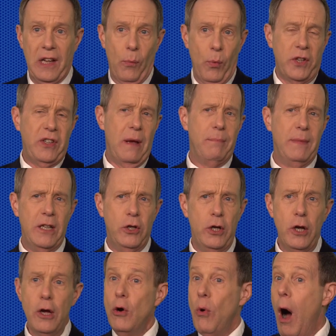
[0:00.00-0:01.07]
Now, what does that mean to
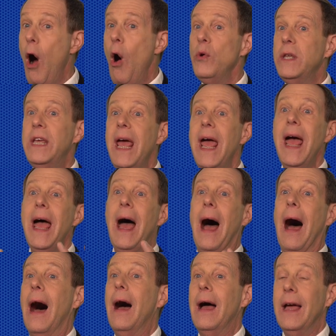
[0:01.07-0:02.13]
you? Oh,
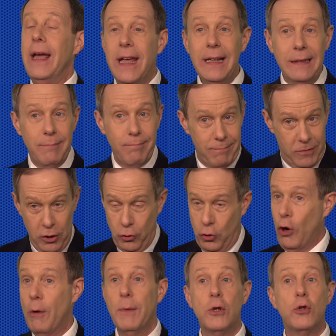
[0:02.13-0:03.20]
yeah, it
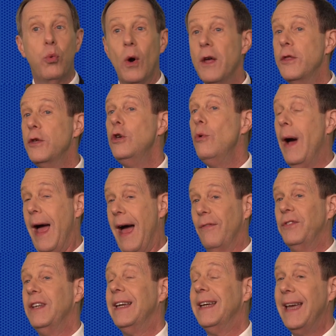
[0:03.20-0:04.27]
determines whether you
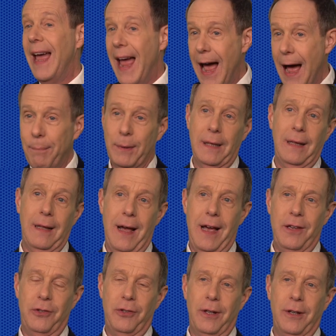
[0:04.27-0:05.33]
have to
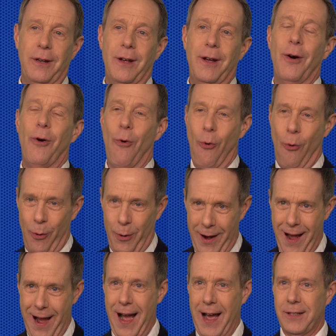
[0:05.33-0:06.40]
capitalize it or
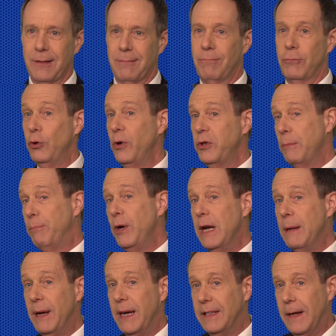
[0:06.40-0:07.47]
not. So it's a
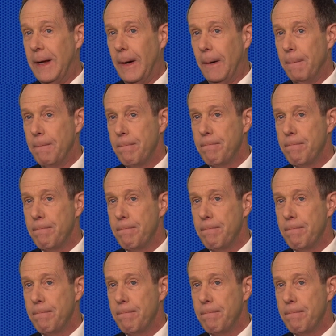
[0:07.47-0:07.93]
pretty big deal.